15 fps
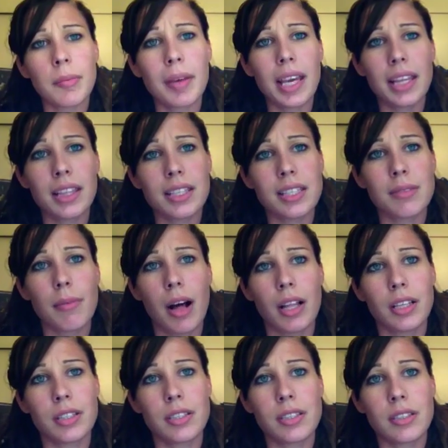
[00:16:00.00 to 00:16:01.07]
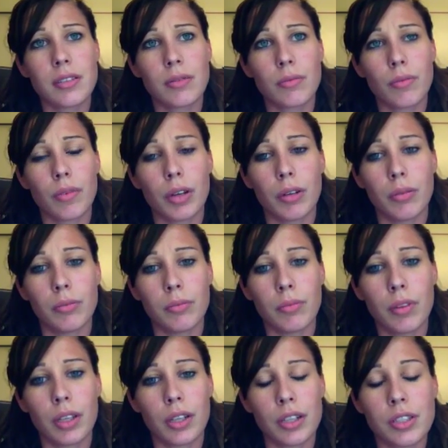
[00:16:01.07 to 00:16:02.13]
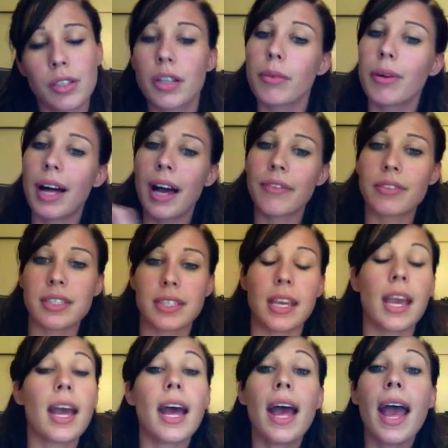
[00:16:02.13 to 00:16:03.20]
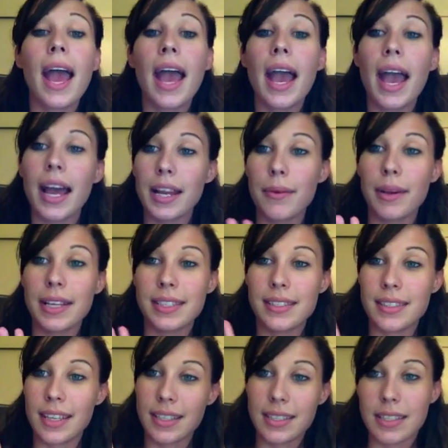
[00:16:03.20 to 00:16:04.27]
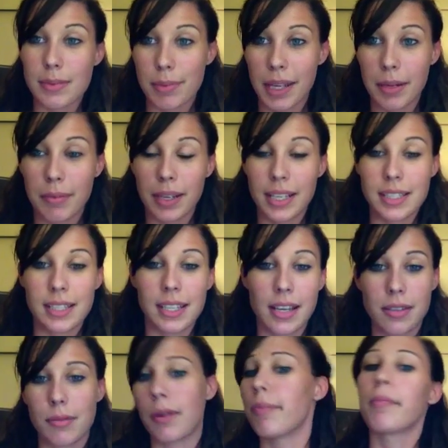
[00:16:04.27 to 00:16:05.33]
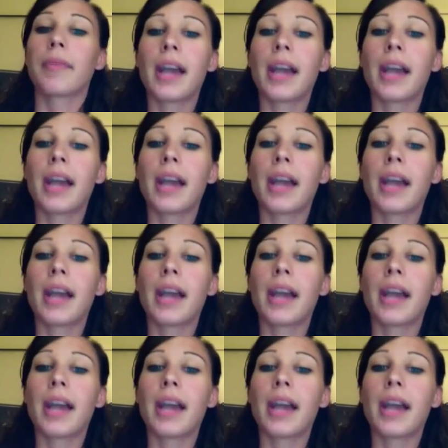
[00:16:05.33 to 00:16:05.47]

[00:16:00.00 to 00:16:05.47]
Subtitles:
make the smallest room the nursery. We'll have to see. Anyways, yes, it's plain, but it's Adele's room.